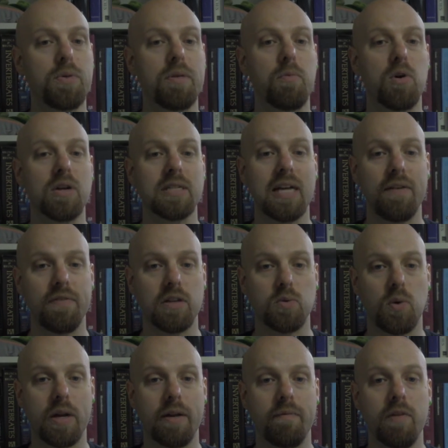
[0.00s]
with the more selfless
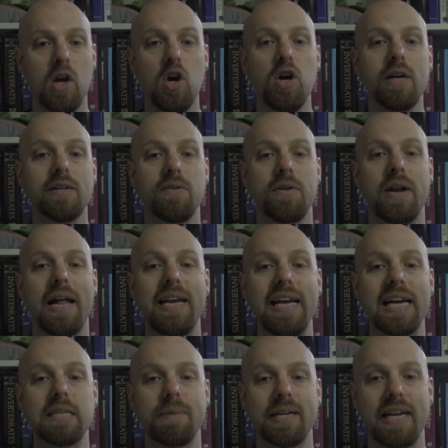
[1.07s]
one, who gives without any
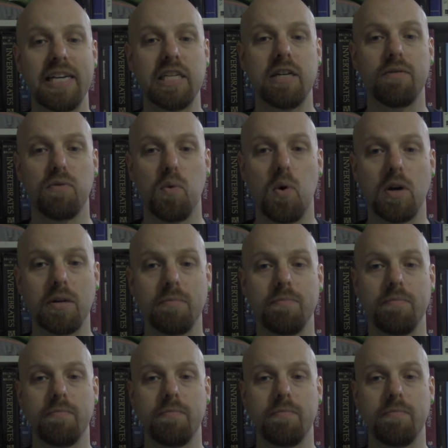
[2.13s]
expectation of reward.